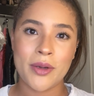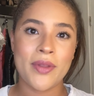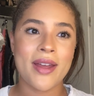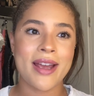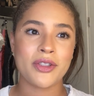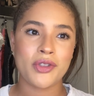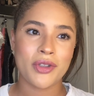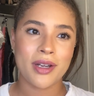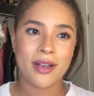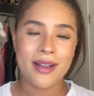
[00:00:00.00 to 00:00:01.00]
the
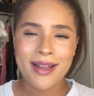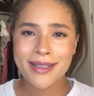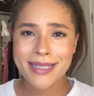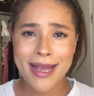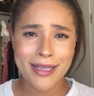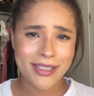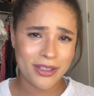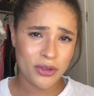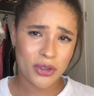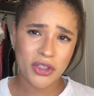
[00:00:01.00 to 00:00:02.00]
extra tax,
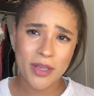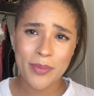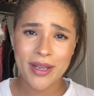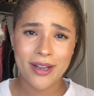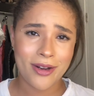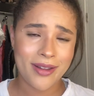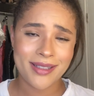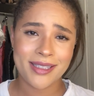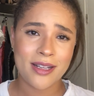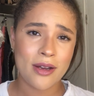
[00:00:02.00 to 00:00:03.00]
extra shipping and all
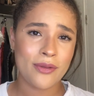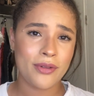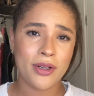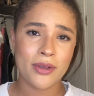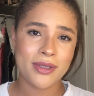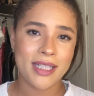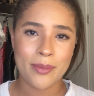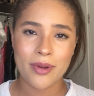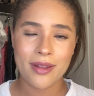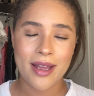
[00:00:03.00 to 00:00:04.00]
that stuff. Skip